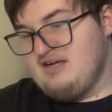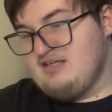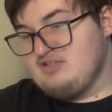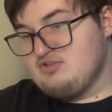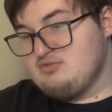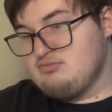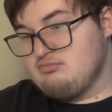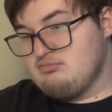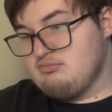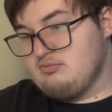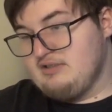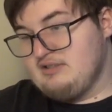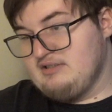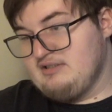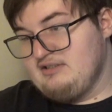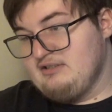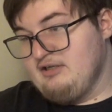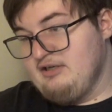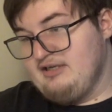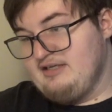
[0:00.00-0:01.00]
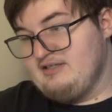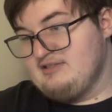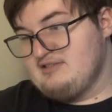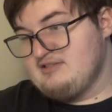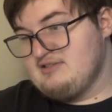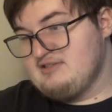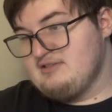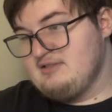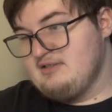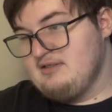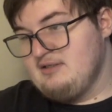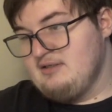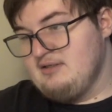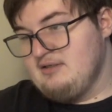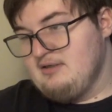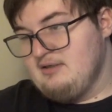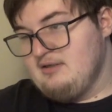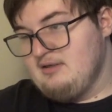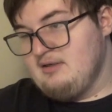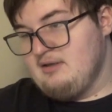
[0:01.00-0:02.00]
is really nice,
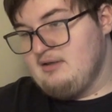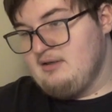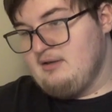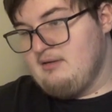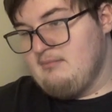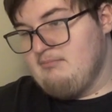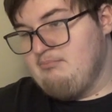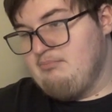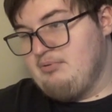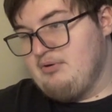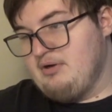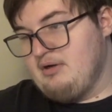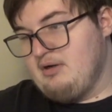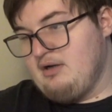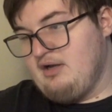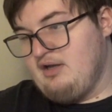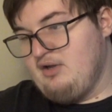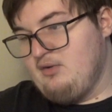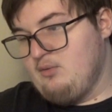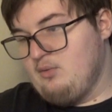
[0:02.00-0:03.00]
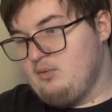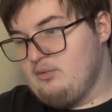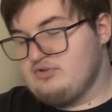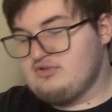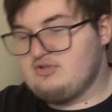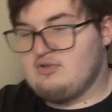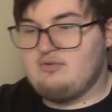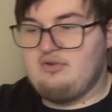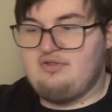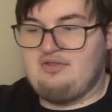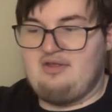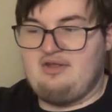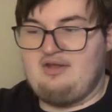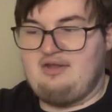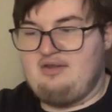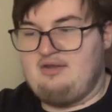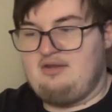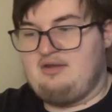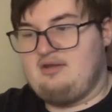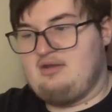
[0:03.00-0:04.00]
but I also
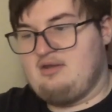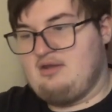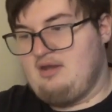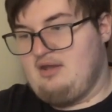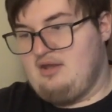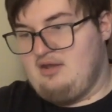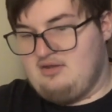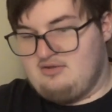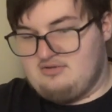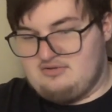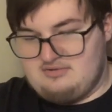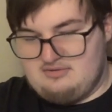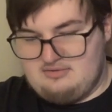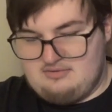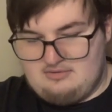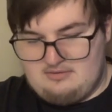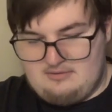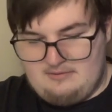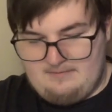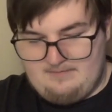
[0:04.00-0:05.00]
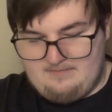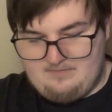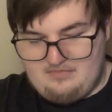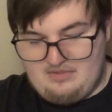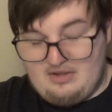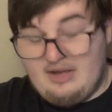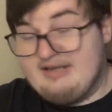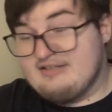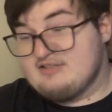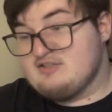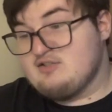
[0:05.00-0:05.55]
think its